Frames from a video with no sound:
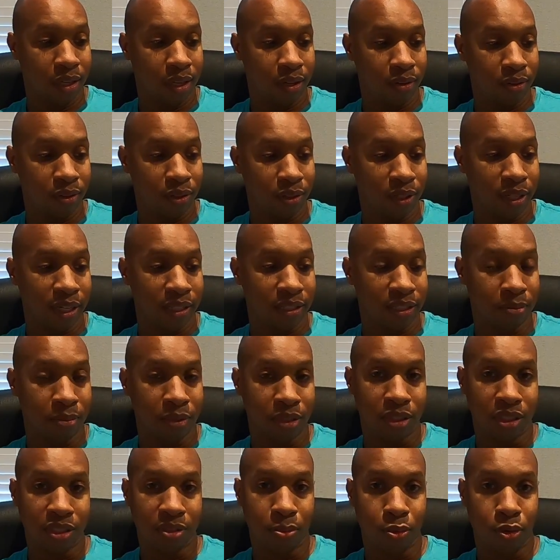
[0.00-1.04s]
I don't know, guys, I'm
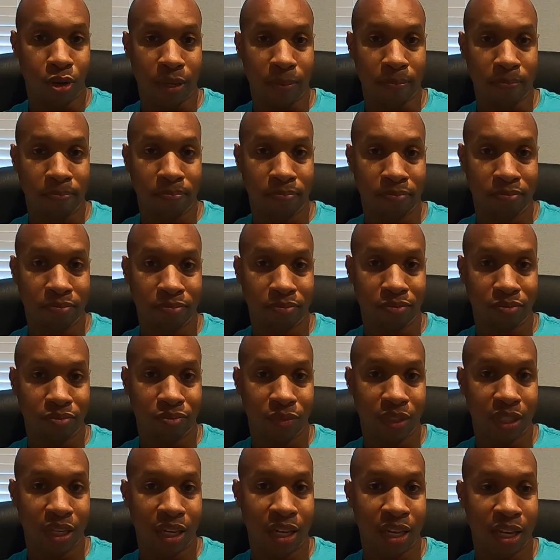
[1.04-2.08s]
just disappointed.
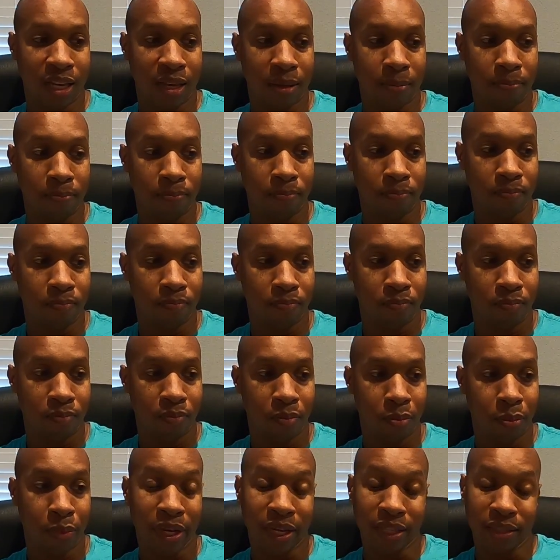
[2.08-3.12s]

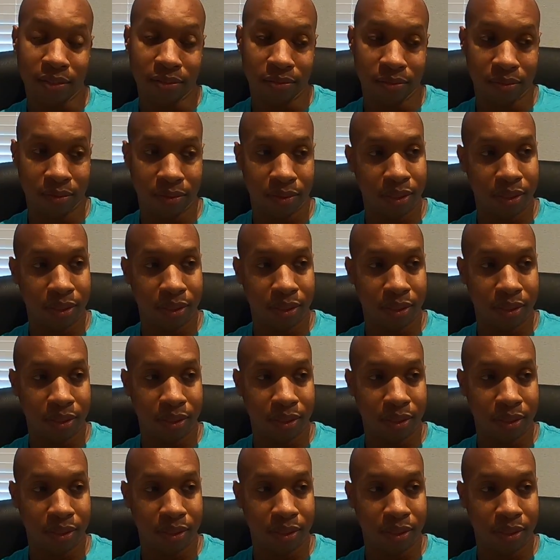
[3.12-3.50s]
But